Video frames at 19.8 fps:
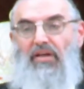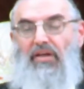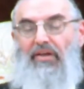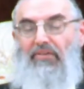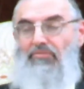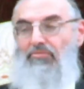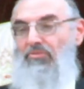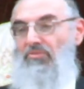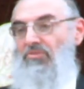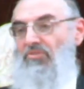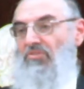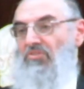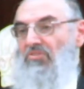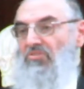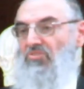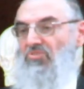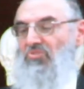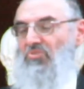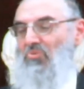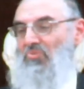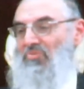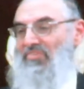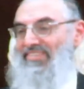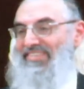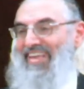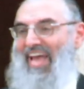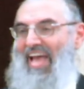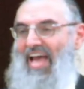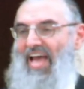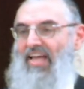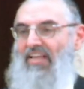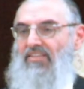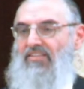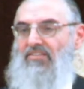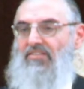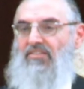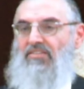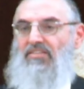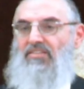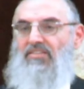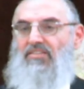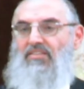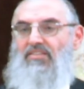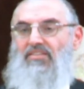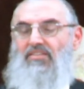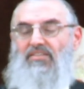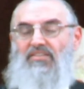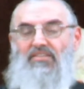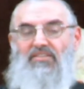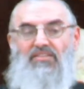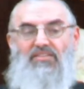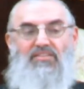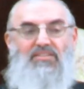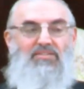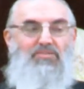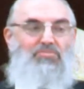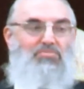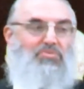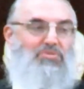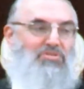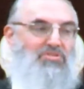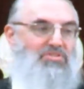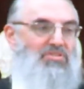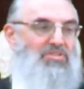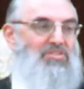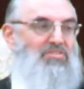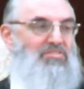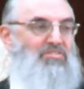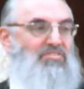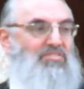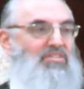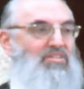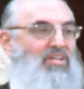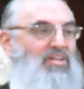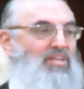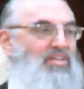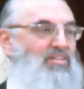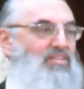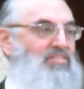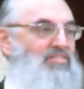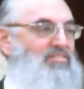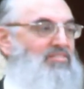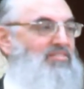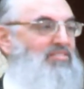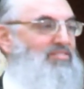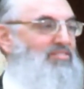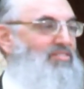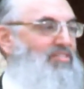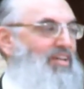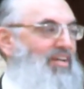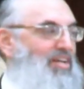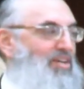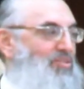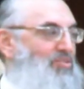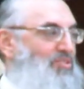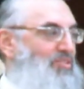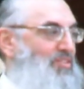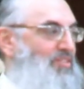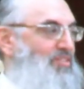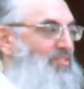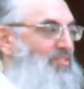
everybody is so sad. A person is lying down in